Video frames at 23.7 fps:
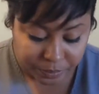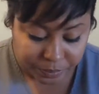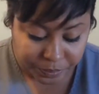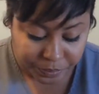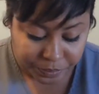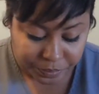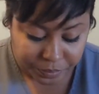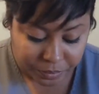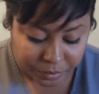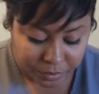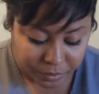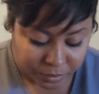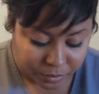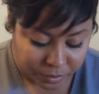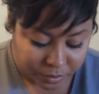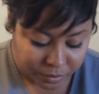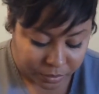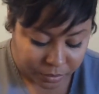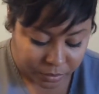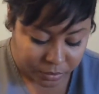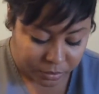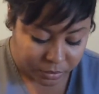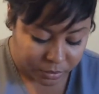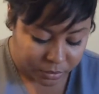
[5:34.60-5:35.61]

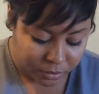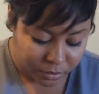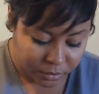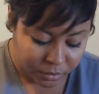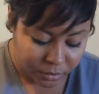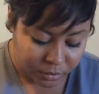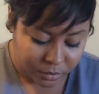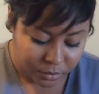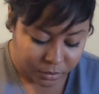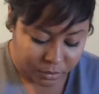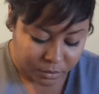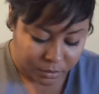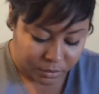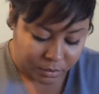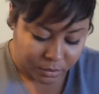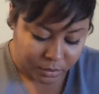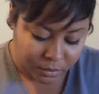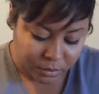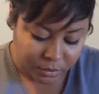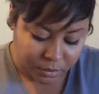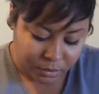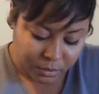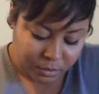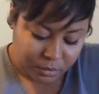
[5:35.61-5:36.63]

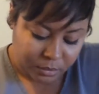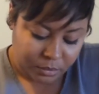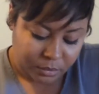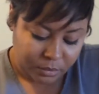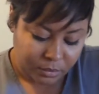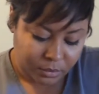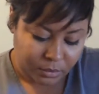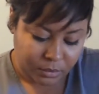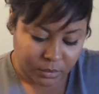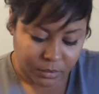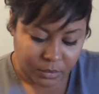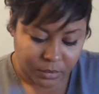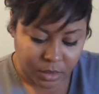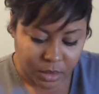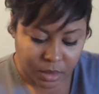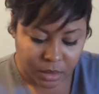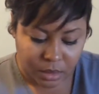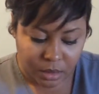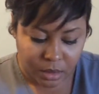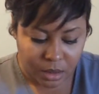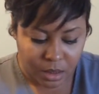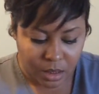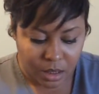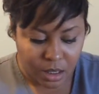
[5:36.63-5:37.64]

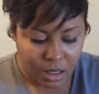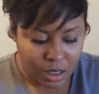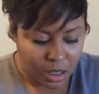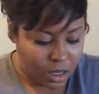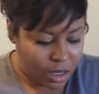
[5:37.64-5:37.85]
No one is speaking in this clip.